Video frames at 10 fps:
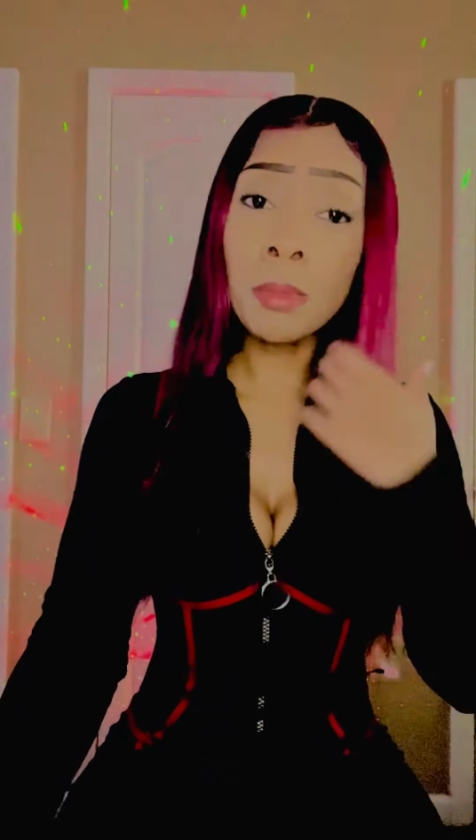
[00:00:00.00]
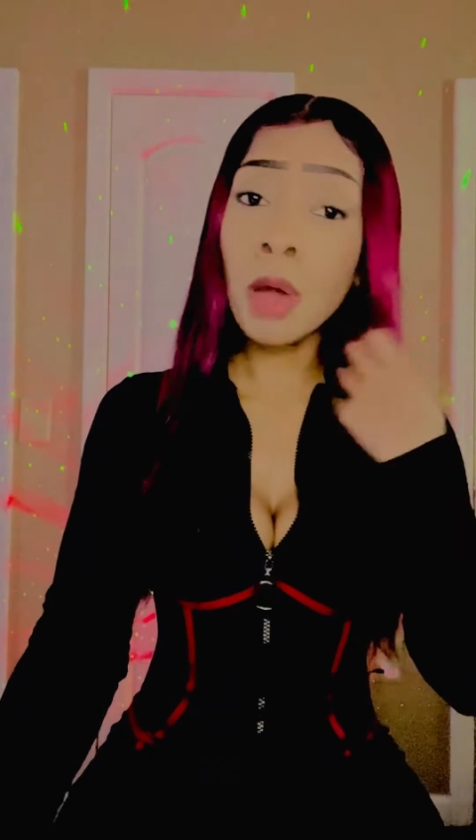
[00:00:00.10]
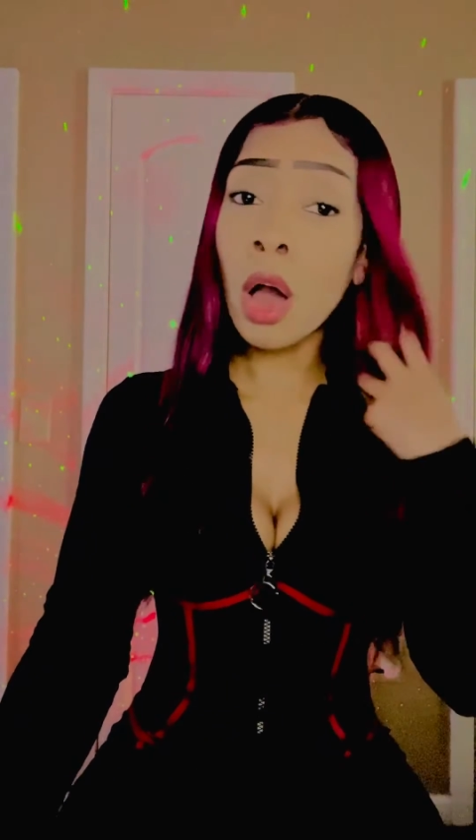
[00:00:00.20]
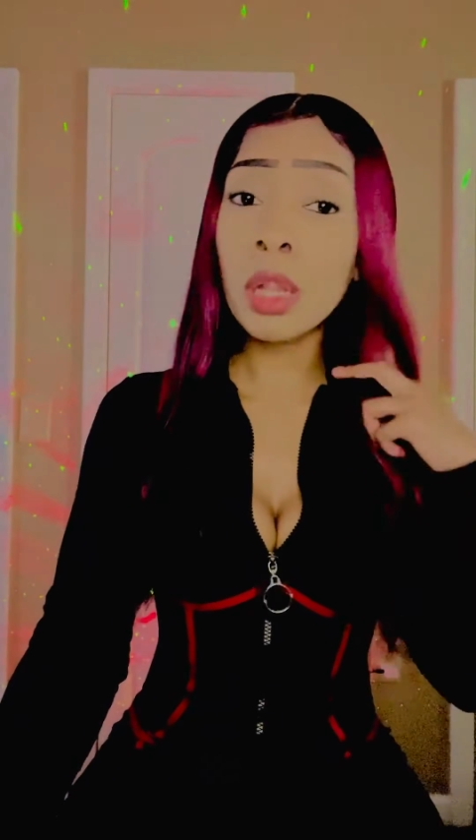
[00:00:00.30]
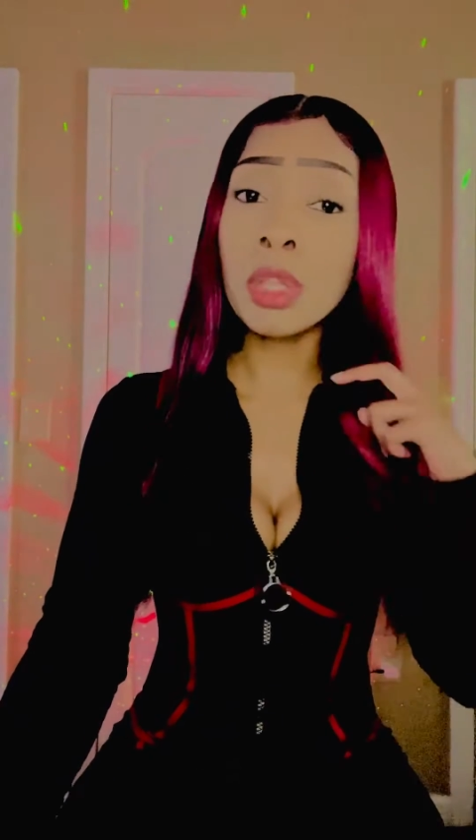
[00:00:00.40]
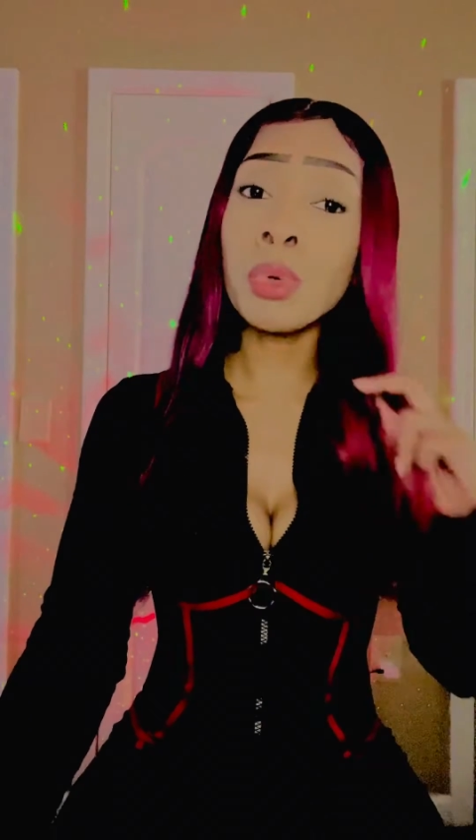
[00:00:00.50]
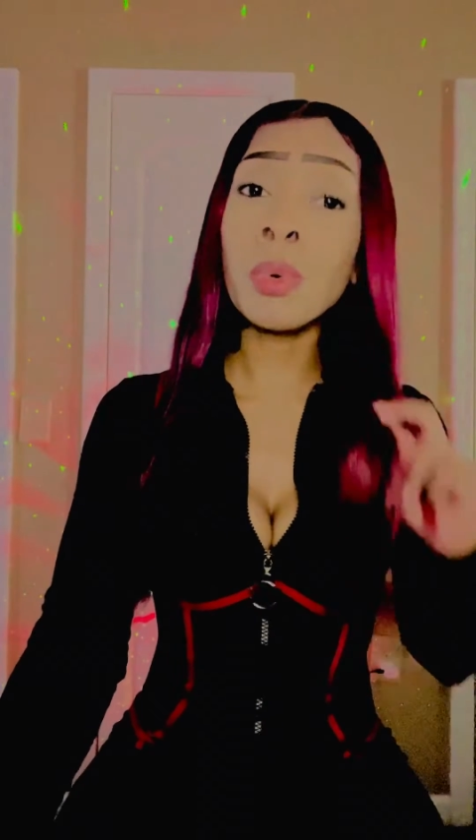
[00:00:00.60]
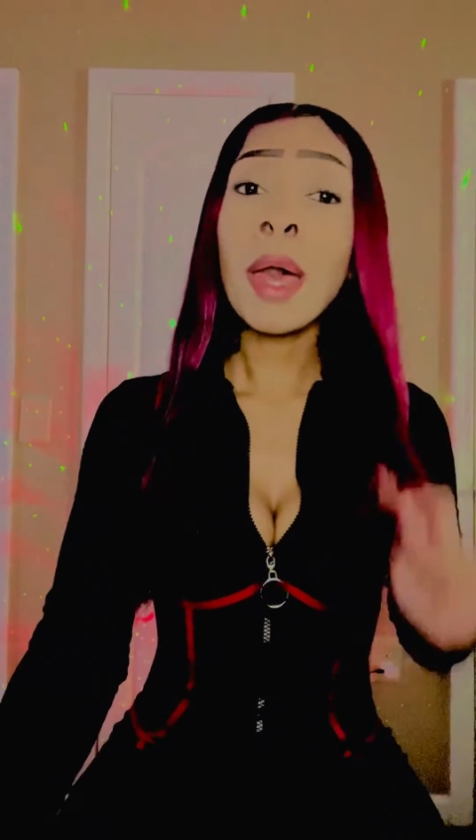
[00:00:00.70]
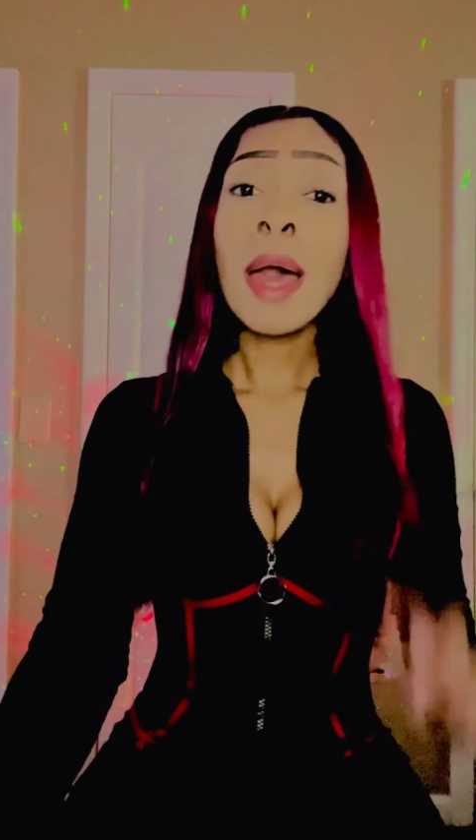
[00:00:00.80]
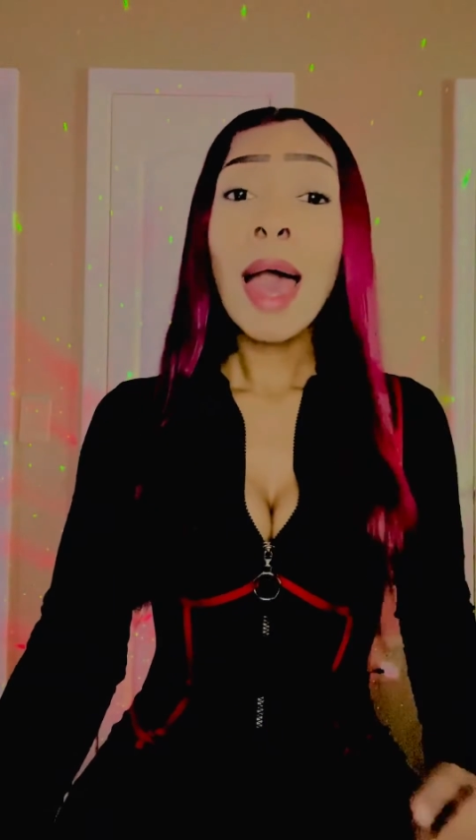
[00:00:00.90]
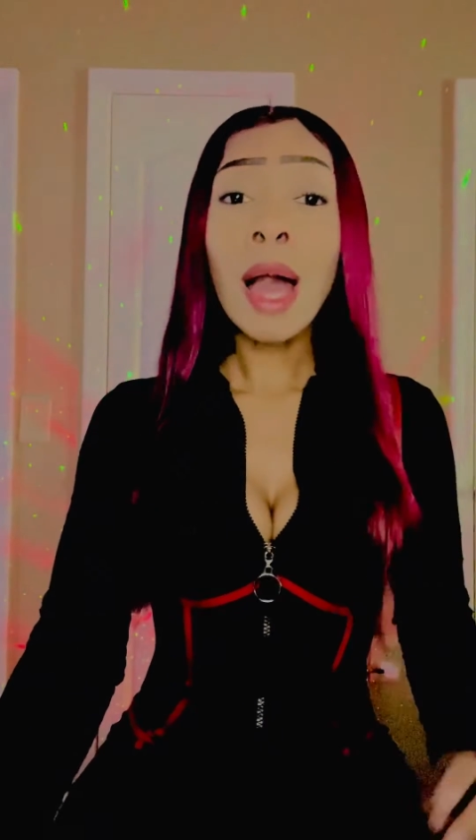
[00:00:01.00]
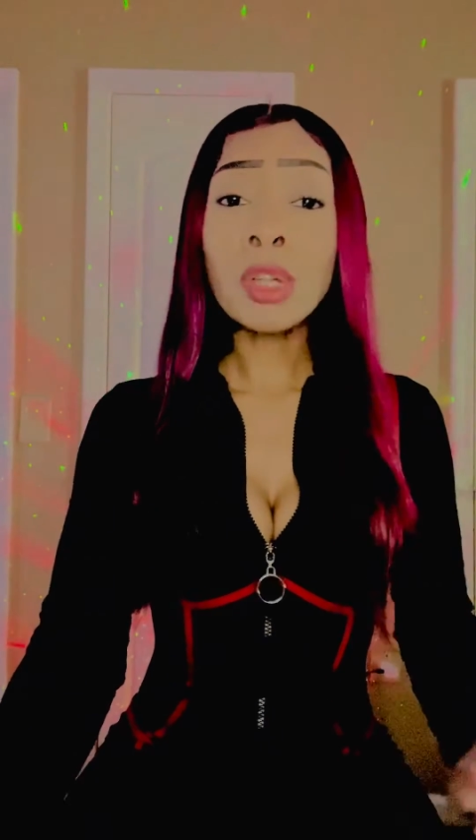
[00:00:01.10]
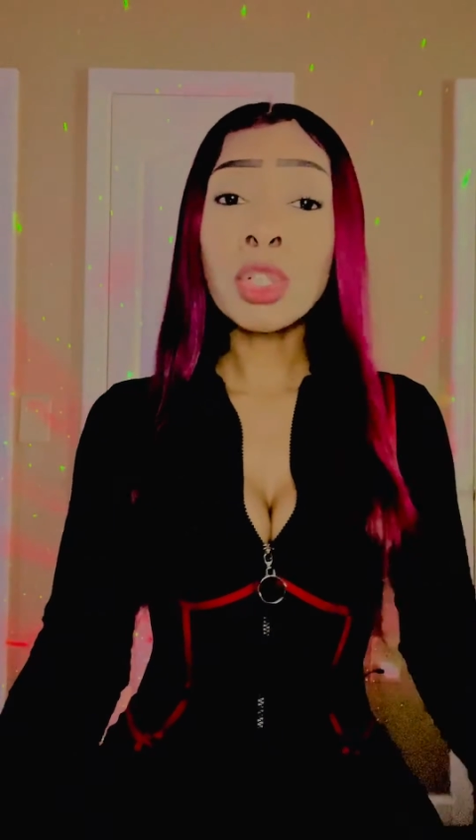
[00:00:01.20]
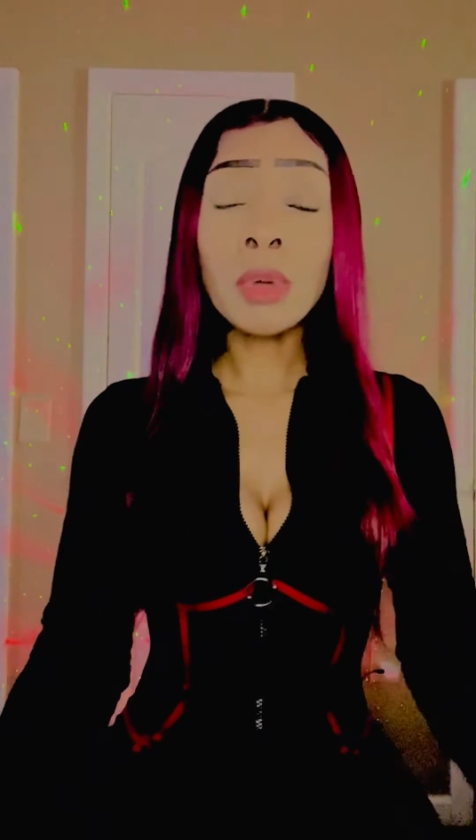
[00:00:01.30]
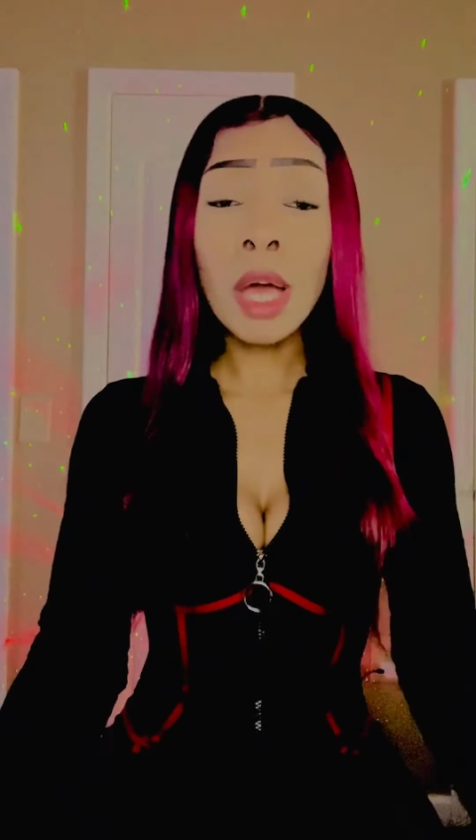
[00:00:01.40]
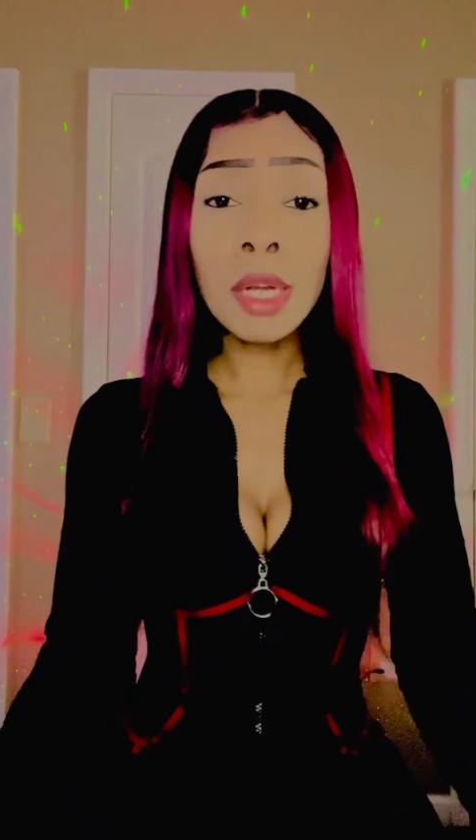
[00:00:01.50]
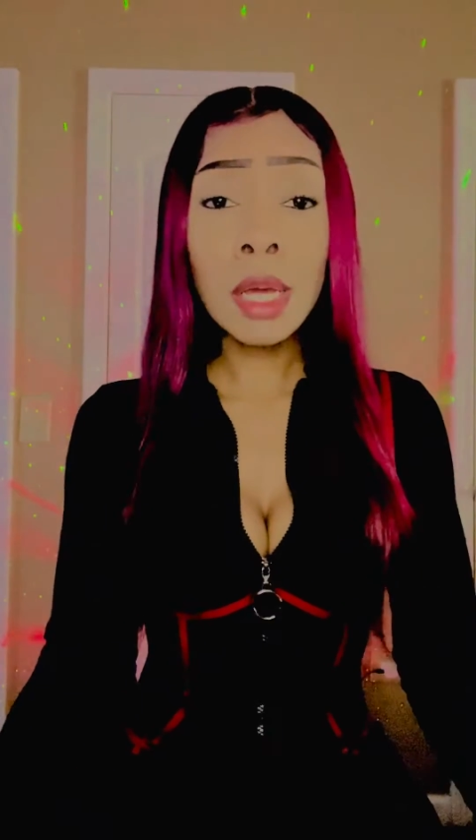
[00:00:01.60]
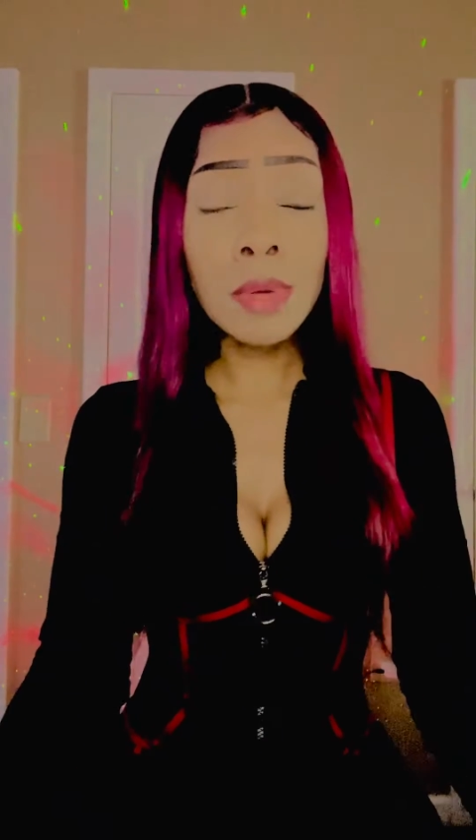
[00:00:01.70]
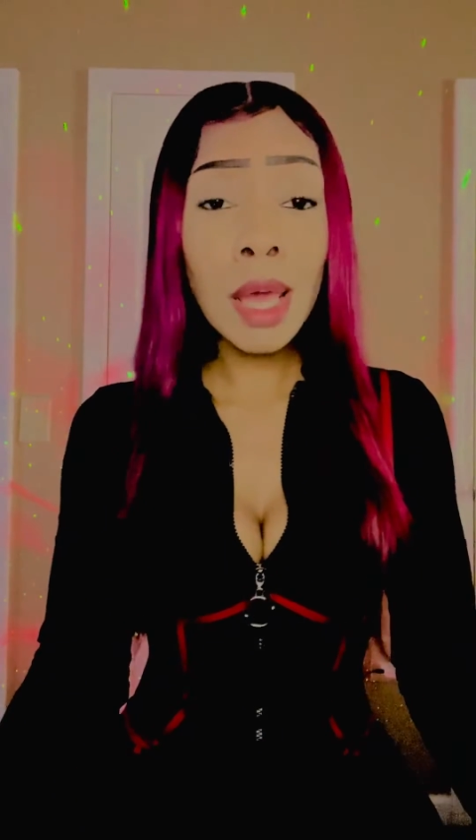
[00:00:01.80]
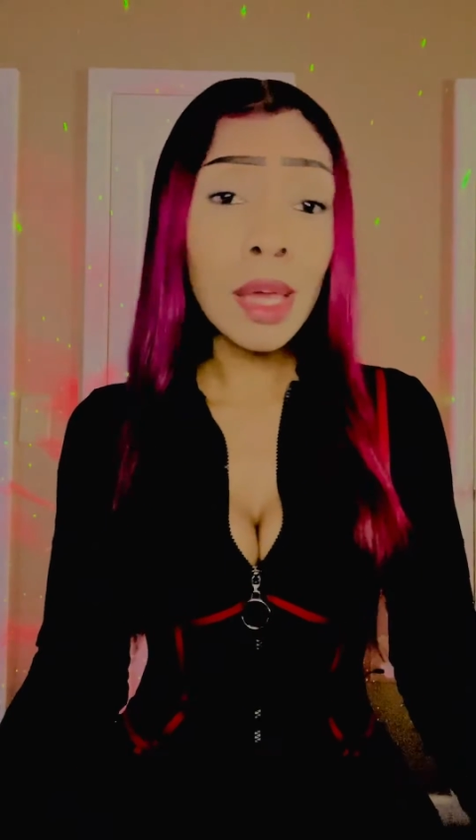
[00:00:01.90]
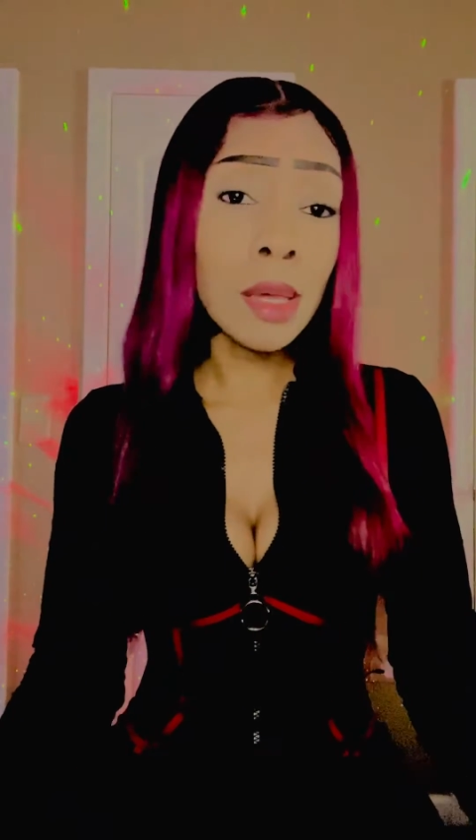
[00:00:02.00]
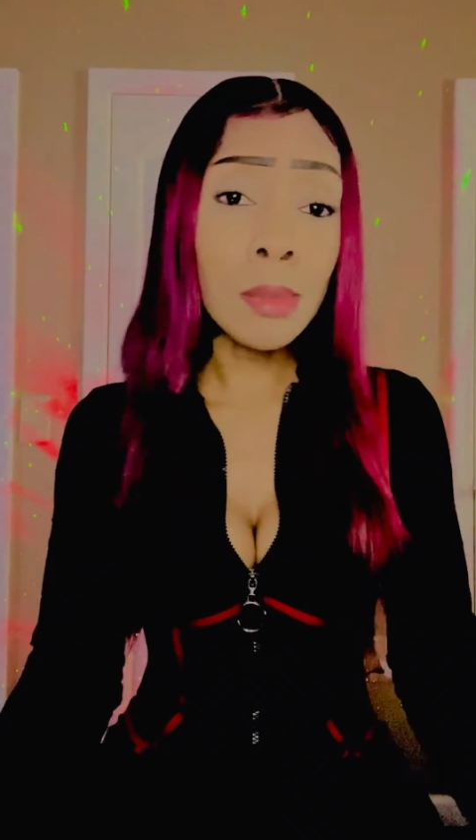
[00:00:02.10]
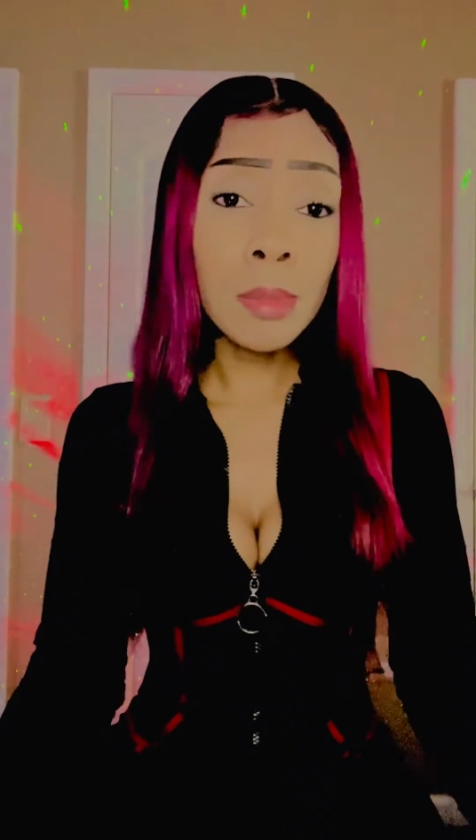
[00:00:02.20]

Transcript: calling you out your goddamn name.